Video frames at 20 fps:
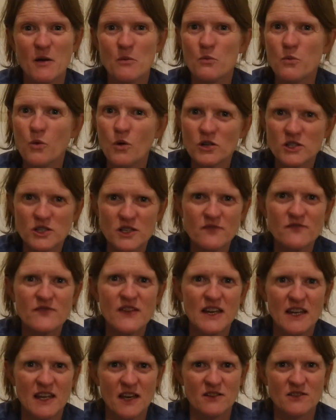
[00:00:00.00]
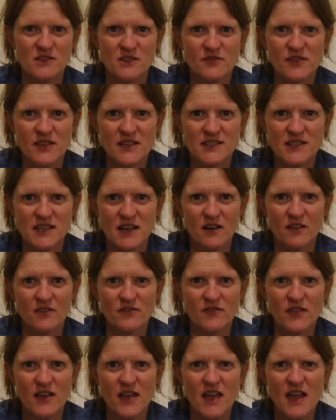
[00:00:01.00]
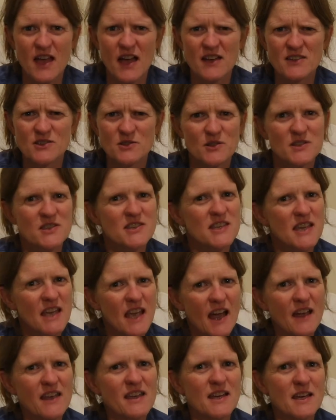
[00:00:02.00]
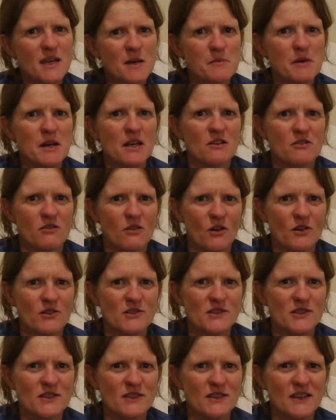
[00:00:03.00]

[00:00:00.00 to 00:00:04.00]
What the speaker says: Watch the videos of yourself and sort of see how you're coming across.